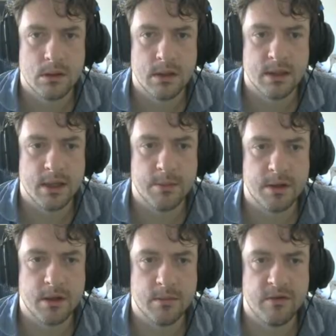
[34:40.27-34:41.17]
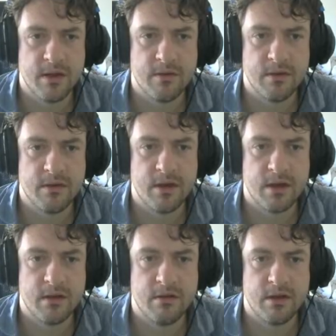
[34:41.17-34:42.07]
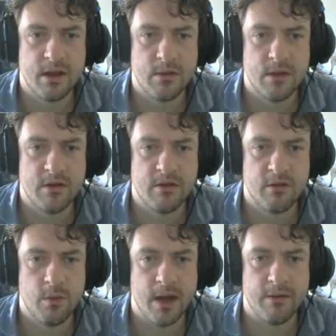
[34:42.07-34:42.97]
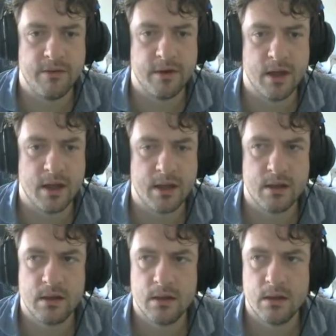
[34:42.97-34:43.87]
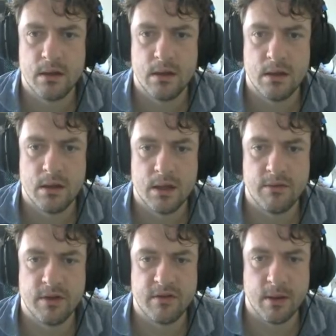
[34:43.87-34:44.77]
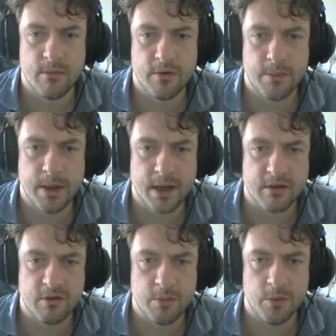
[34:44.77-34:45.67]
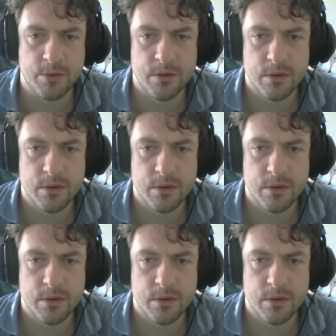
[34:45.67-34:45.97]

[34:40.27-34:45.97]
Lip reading: It now becomes 7 seconds, and then let's just wait for like, give it time for a pack to spawn.